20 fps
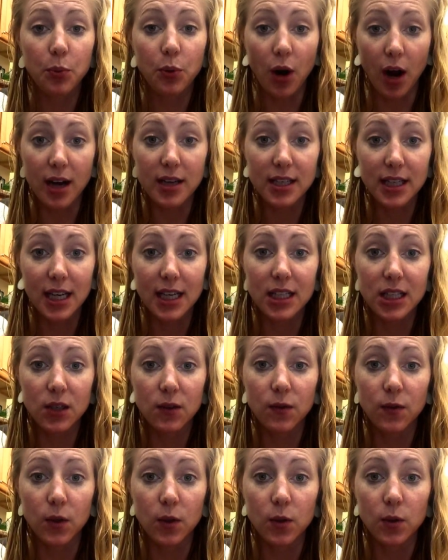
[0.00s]
processed
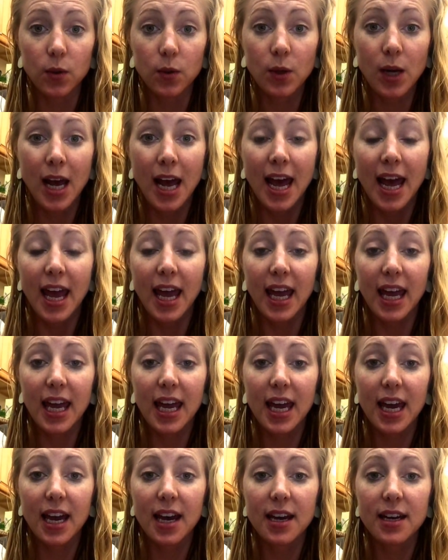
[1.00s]
food,
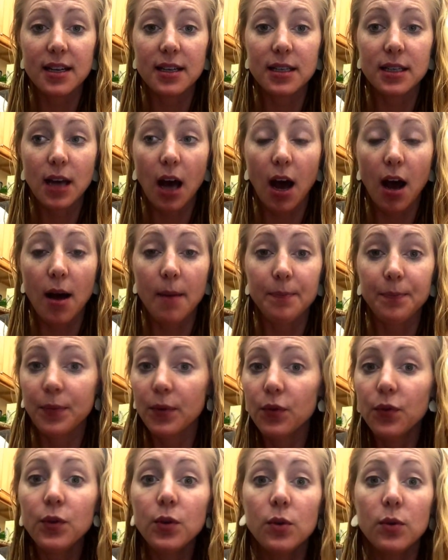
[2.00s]
and
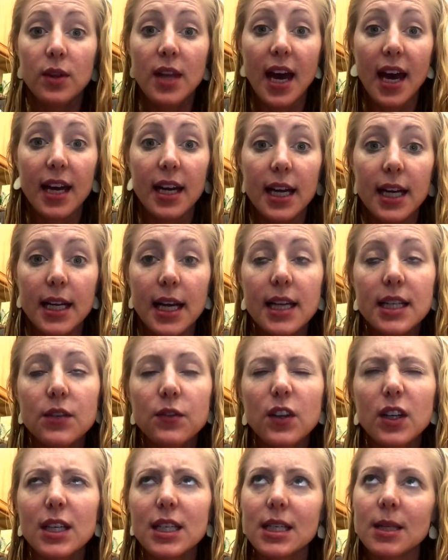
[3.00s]
food that it's
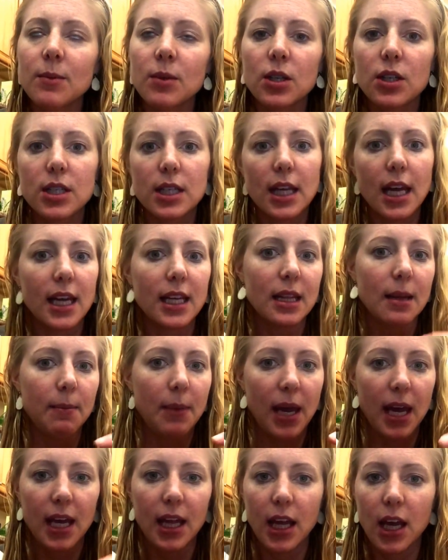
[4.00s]
very similar to like the
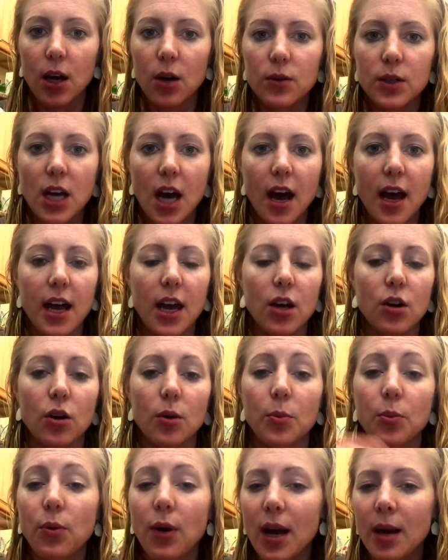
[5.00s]
paleo diet or
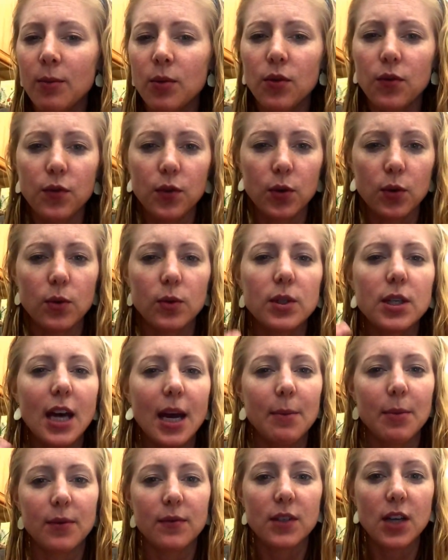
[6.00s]
primal food
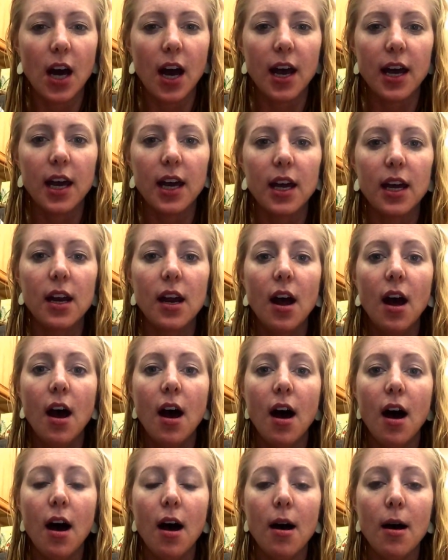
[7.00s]
type of diet.
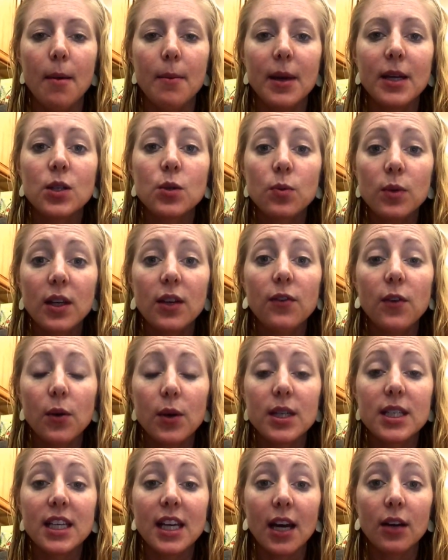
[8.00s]
It's really
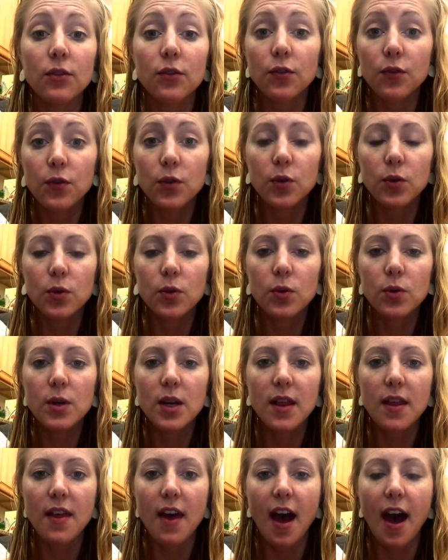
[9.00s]
focusing on food
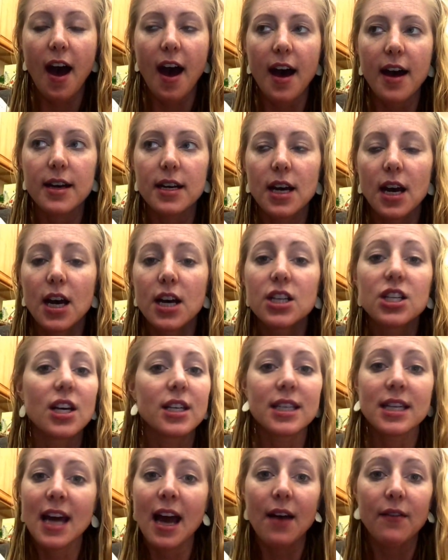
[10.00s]
that
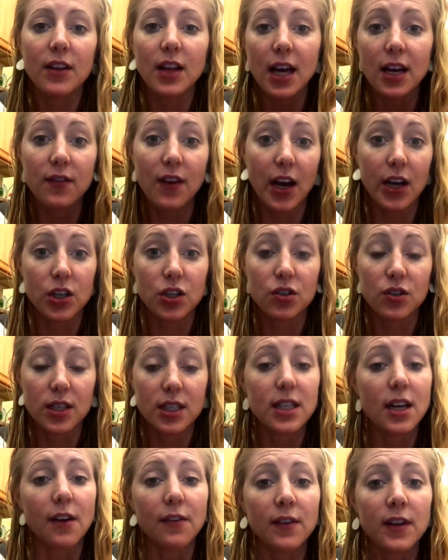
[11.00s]
doesn't have a lot of extra
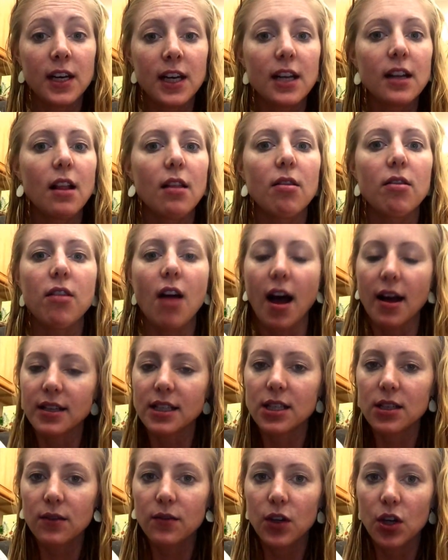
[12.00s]
stuff in it,
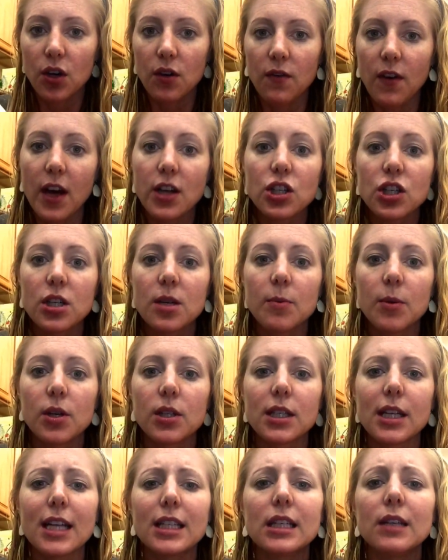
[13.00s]
lots of good
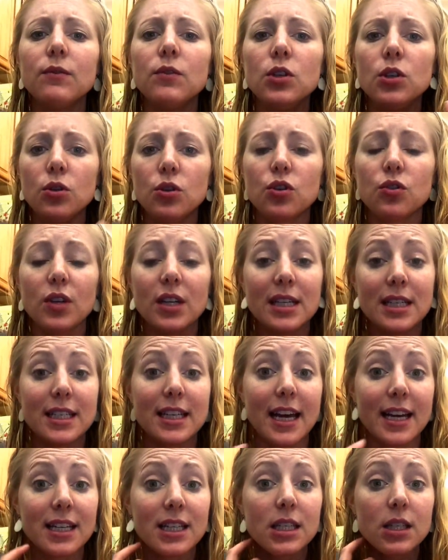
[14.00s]
vegetables, lots of nutrient
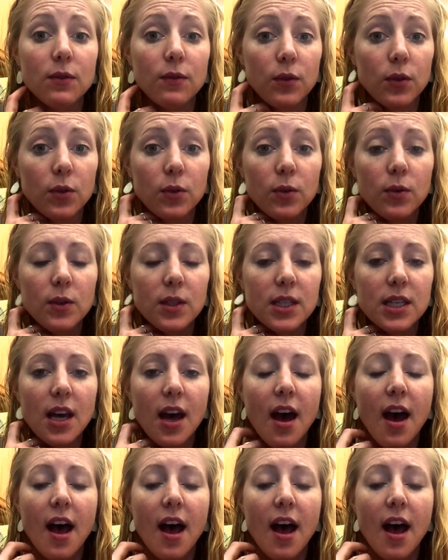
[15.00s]
dense foods